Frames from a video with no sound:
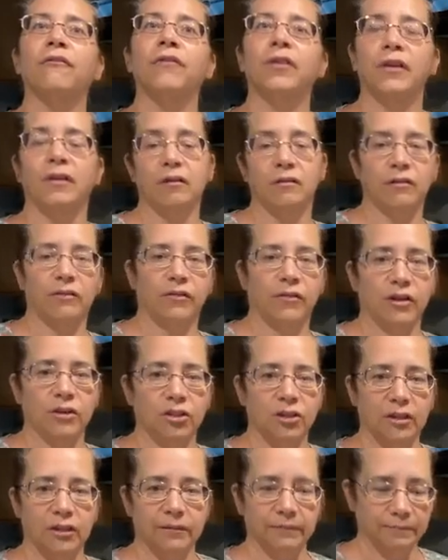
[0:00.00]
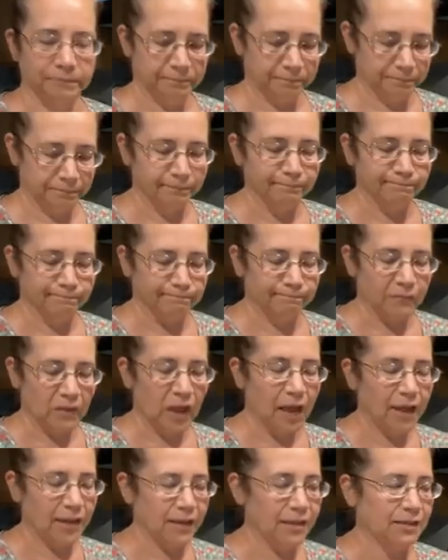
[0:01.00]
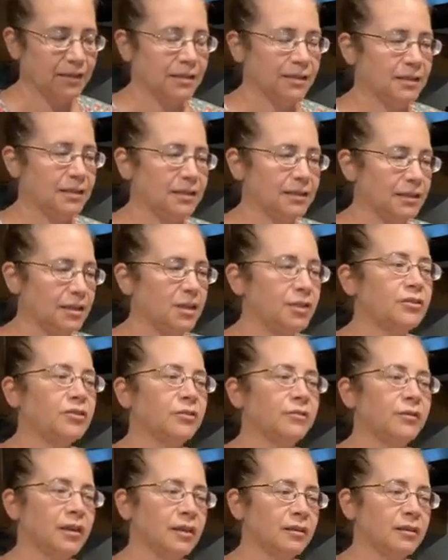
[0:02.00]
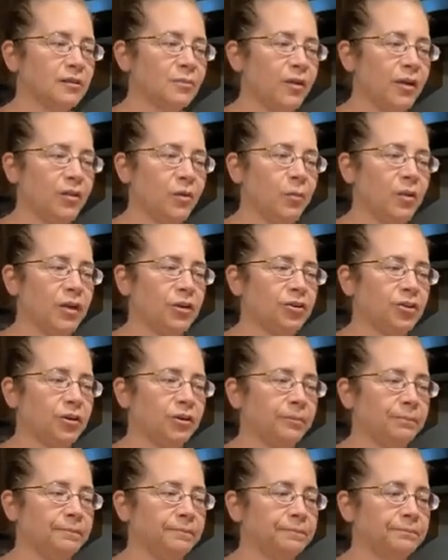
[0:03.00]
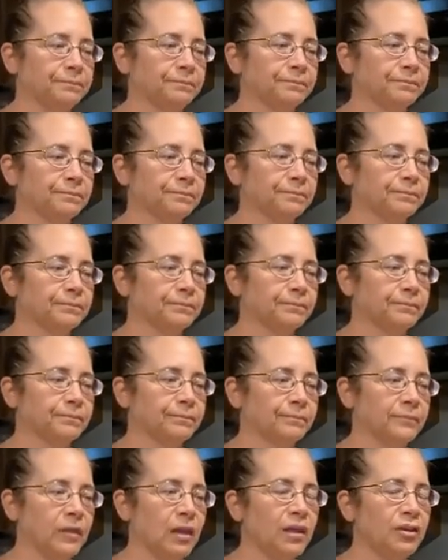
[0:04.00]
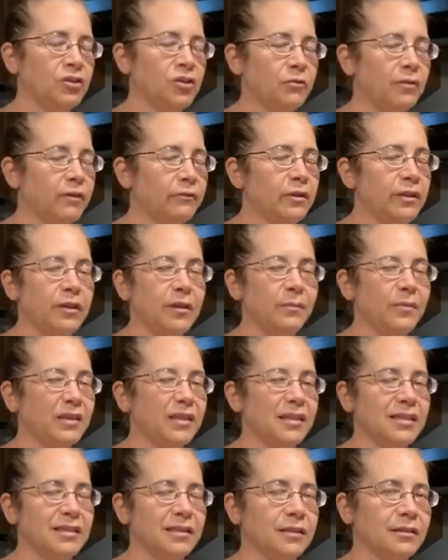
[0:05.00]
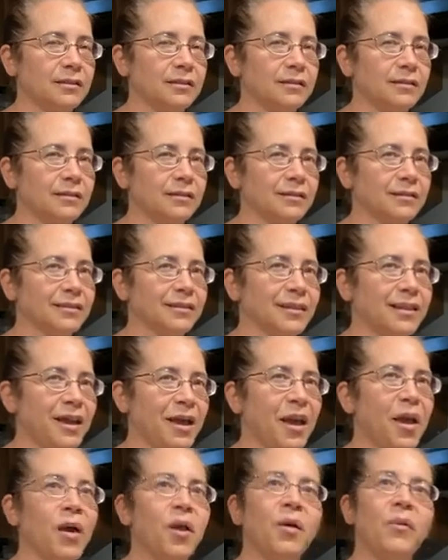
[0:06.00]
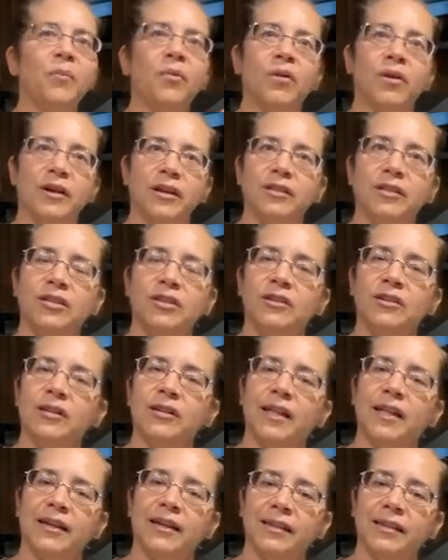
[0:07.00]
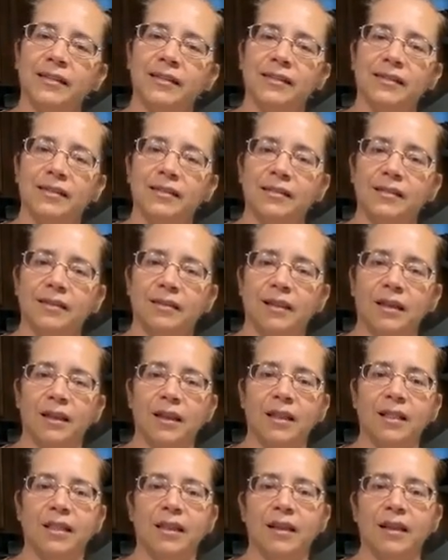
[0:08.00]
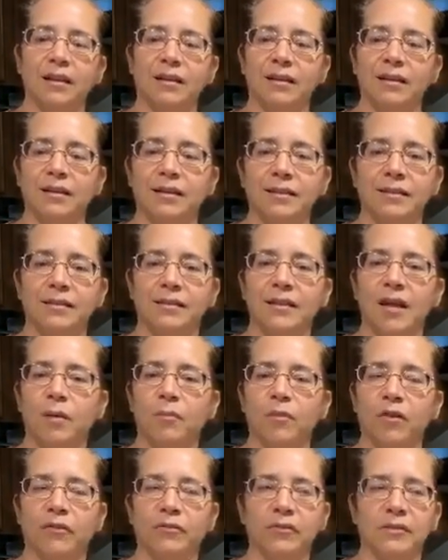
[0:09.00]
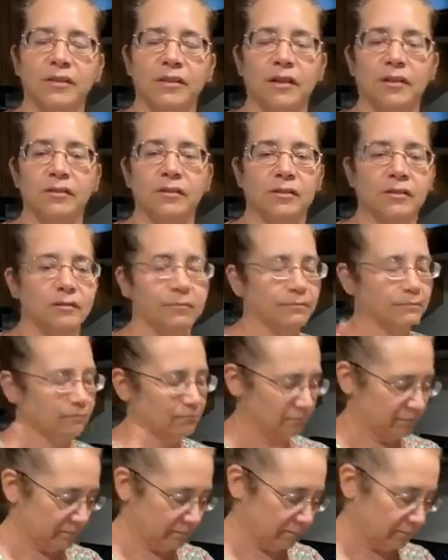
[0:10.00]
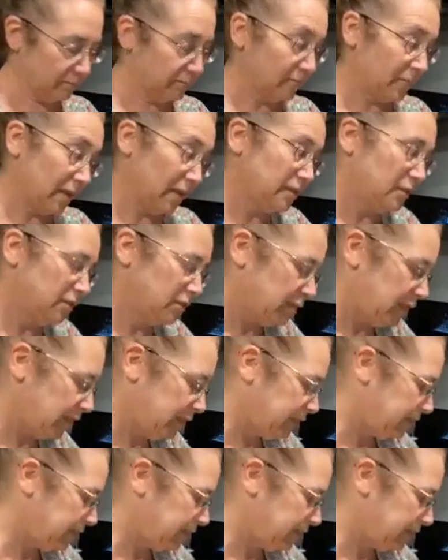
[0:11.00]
very refreshing. I can see doing this by the pitcher. Do everything but the seltzer. Pour it into your glass, and then top off the seltzer. That's a good